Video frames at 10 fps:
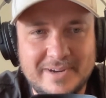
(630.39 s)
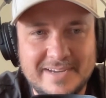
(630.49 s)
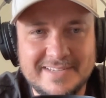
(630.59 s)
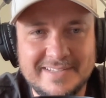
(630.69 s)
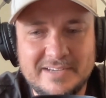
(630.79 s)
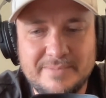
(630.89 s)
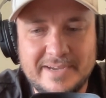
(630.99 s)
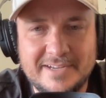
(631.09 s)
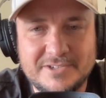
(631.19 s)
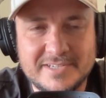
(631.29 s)
recently
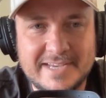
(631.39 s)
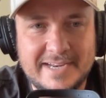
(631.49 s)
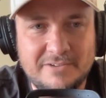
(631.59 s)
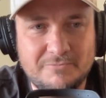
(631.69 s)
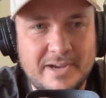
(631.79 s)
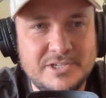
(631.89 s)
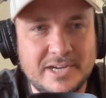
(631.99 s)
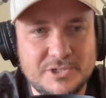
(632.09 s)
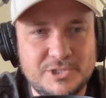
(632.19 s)
about just getting reject